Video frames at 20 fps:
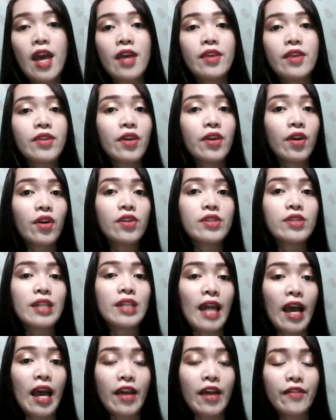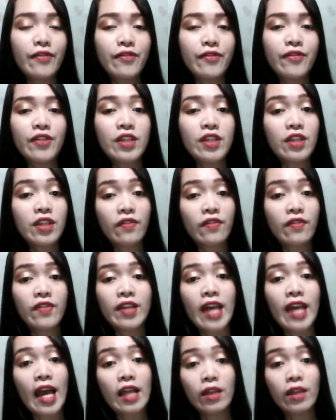They are the
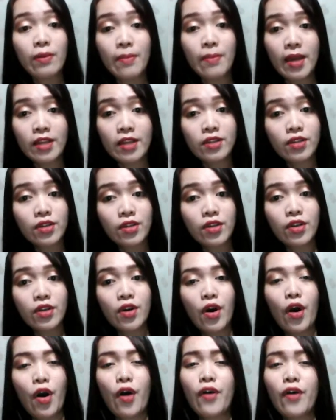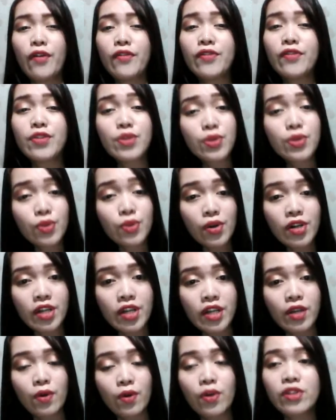life-giving element of the
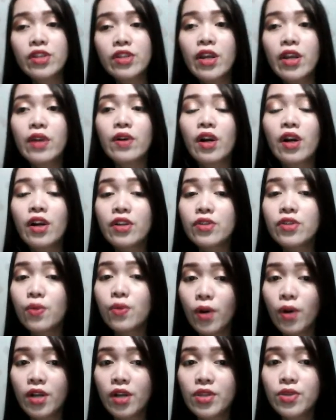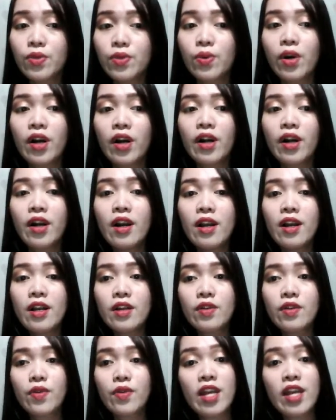story, or they are the ones who are
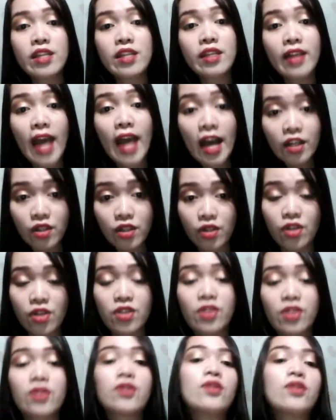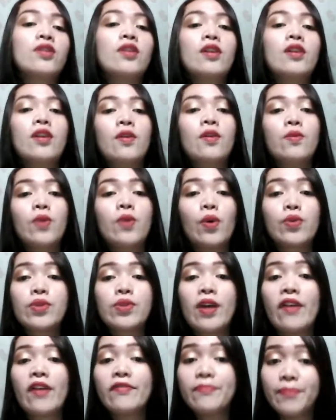creating actions. We
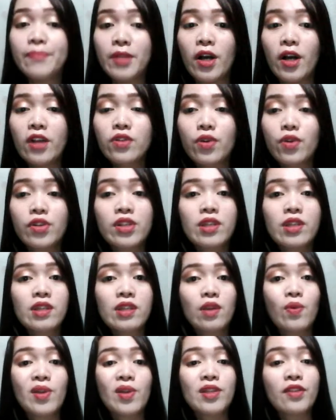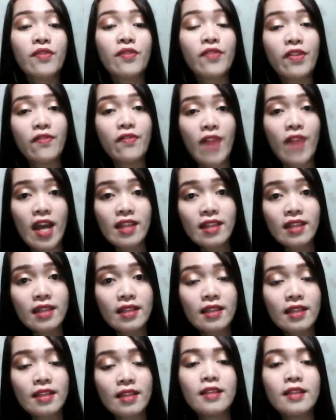also have plot, or the sequence of
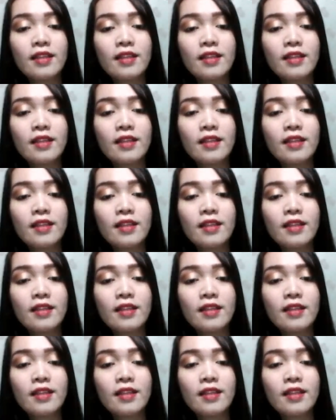events.